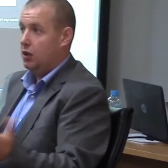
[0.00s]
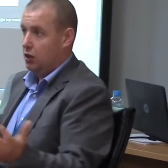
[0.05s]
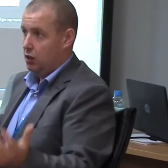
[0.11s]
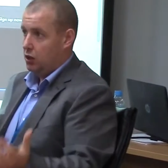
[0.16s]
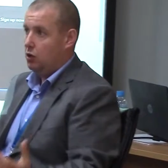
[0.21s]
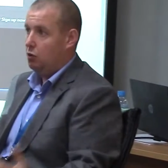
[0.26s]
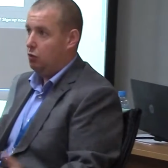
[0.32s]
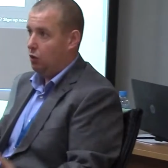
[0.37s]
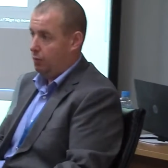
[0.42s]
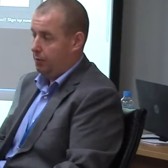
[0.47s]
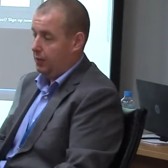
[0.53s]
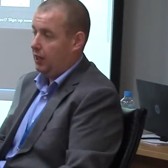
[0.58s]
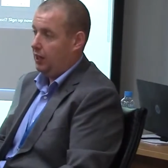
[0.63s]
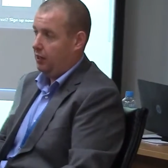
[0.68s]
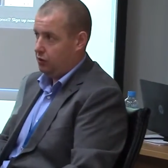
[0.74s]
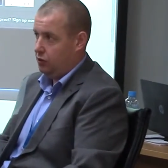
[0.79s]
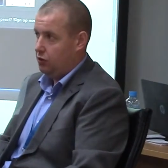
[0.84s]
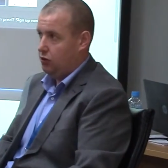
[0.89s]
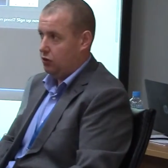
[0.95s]
you will be
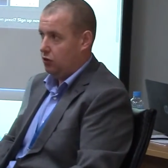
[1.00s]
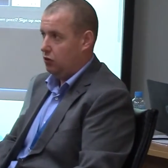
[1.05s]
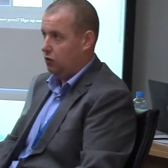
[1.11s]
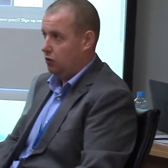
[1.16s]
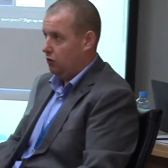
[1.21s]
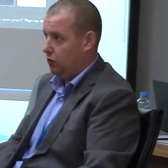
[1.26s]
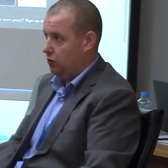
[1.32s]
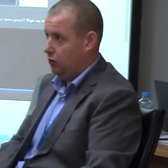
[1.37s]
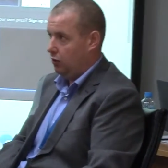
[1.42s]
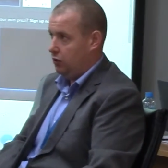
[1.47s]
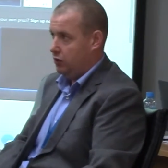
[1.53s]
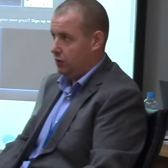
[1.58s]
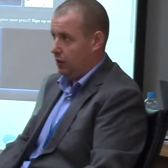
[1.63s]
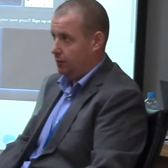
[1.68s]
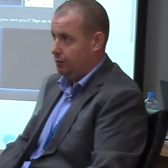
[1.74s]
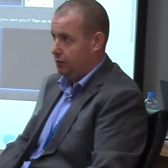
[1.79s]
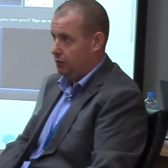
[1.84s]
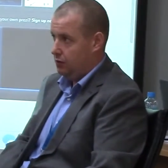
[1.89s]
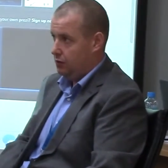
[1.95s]
classed as an unauthorised
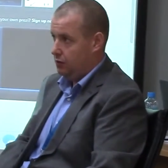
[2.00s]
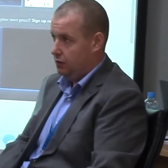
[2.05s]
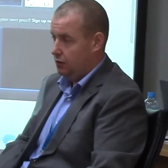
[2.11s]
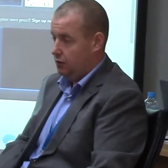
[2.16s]
absence.